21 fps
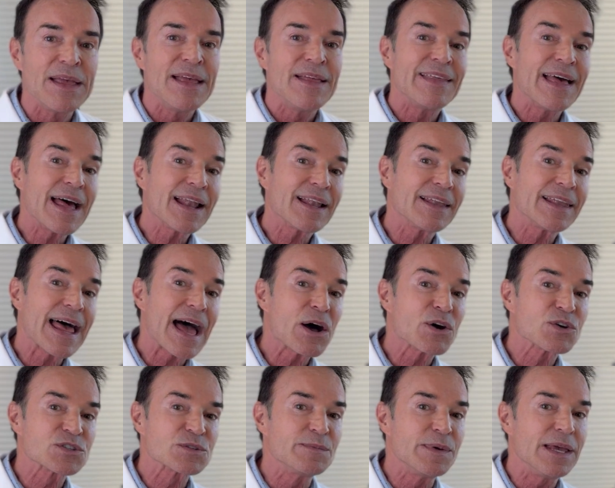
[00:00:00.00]
That
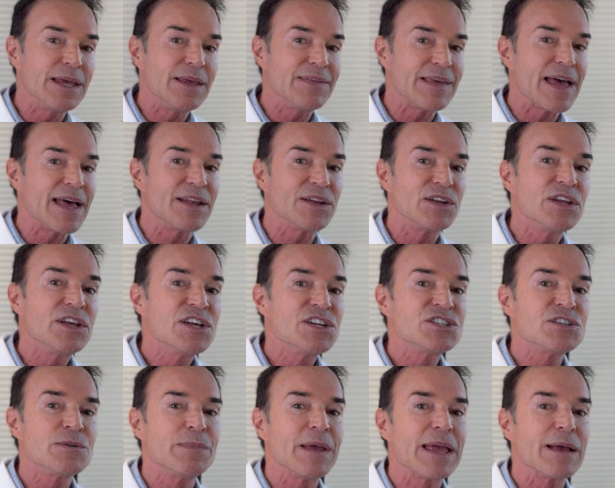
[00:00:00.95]
allows me then
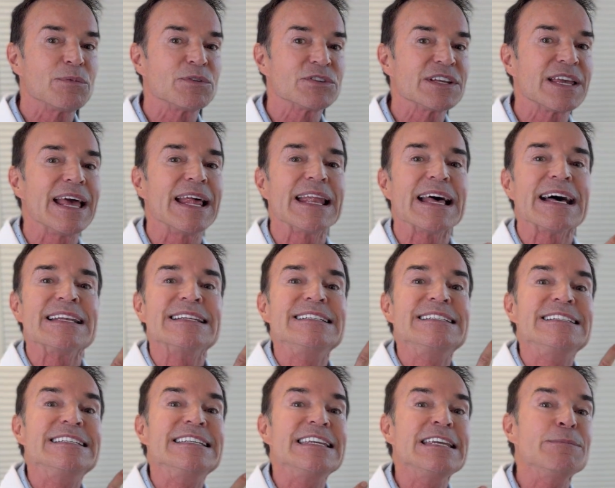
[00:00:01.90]
to be able to get a
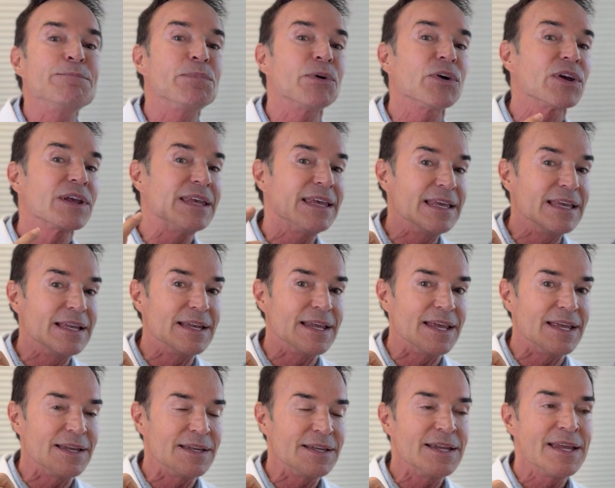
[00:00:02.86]
deeper
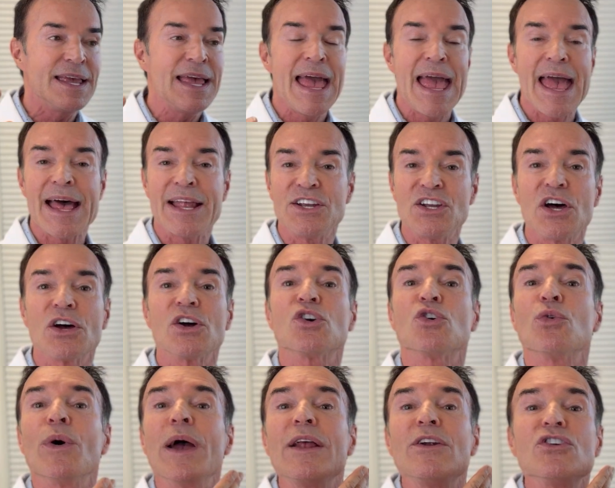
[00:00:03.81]
heating and
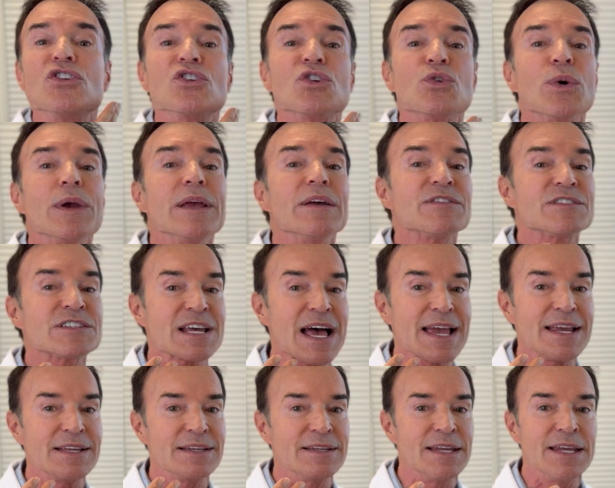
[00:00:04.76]
greater degree of
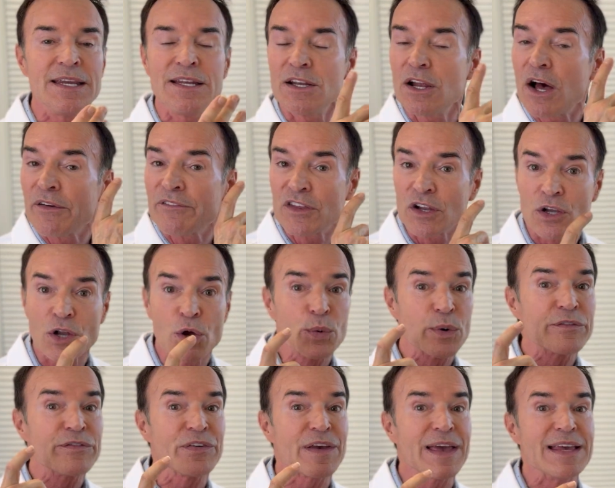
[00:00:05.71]
tightening of the
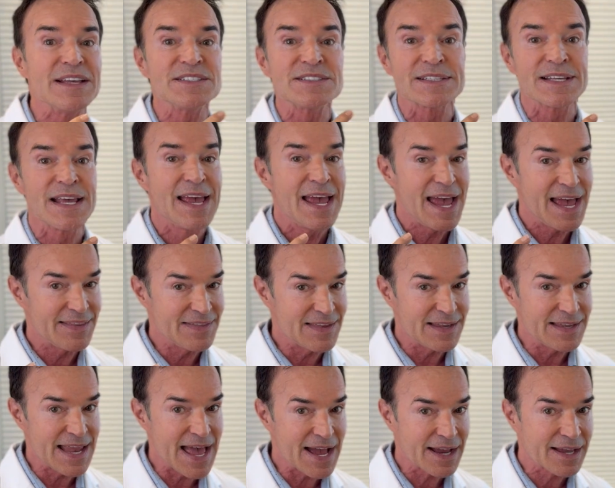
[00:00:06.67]
lower face and the
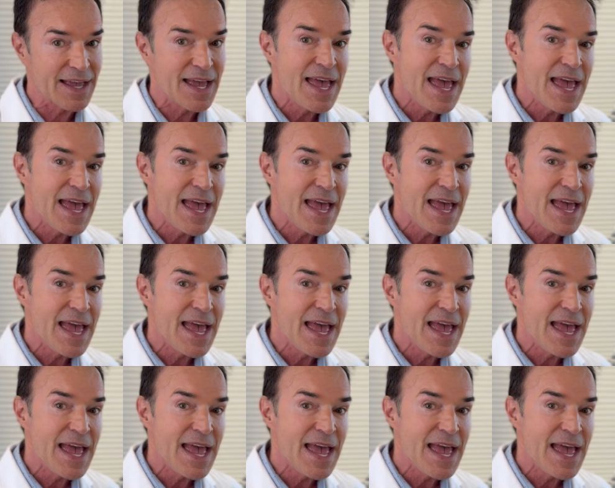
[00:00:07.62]
neck.